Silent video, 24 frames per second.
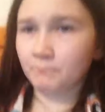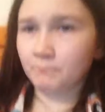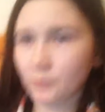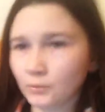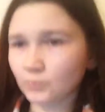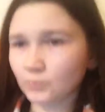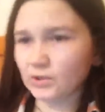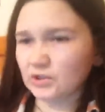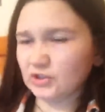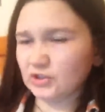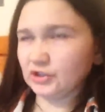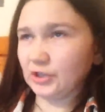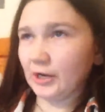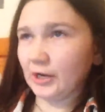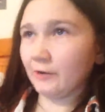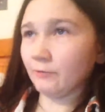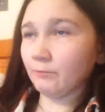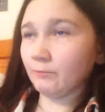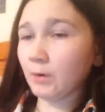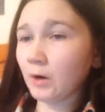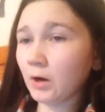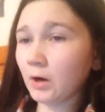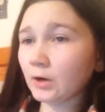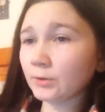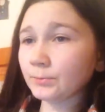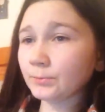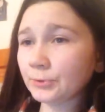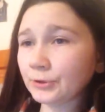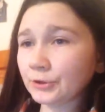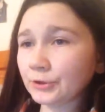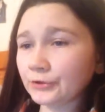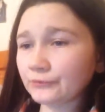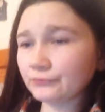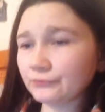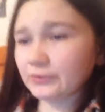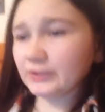But which Harry Potter
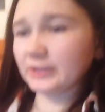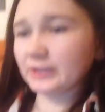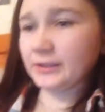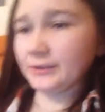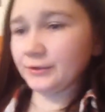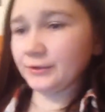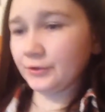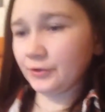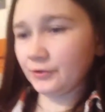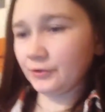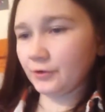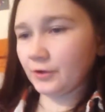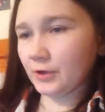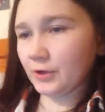movie to